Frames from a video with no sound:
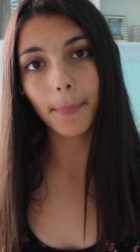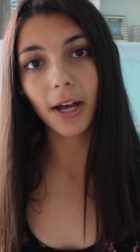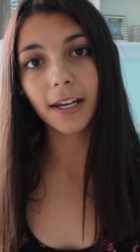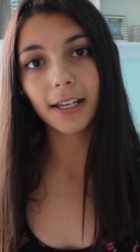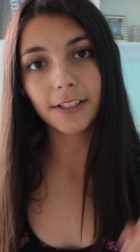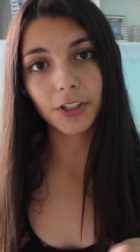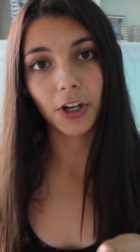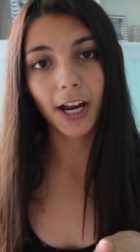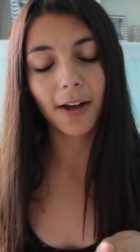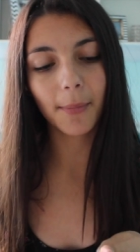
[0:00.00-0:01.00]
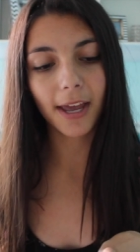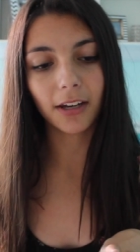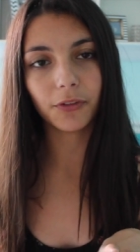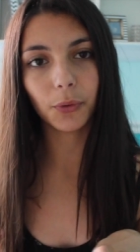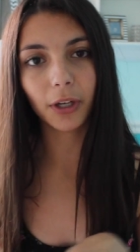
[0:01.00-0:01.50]
but Instagram.
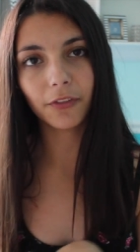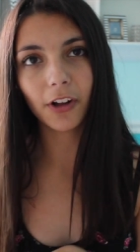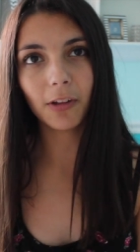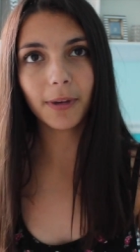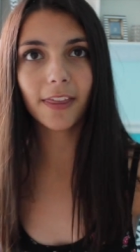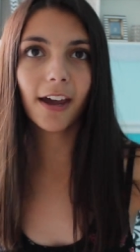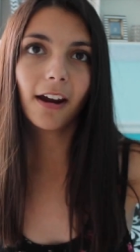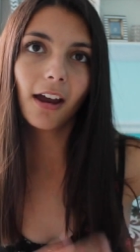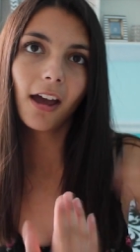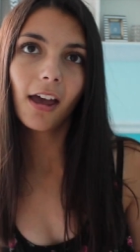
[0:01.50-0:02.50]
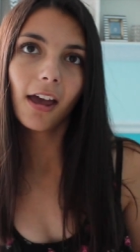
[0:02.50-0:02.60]
And if you want to follow me there,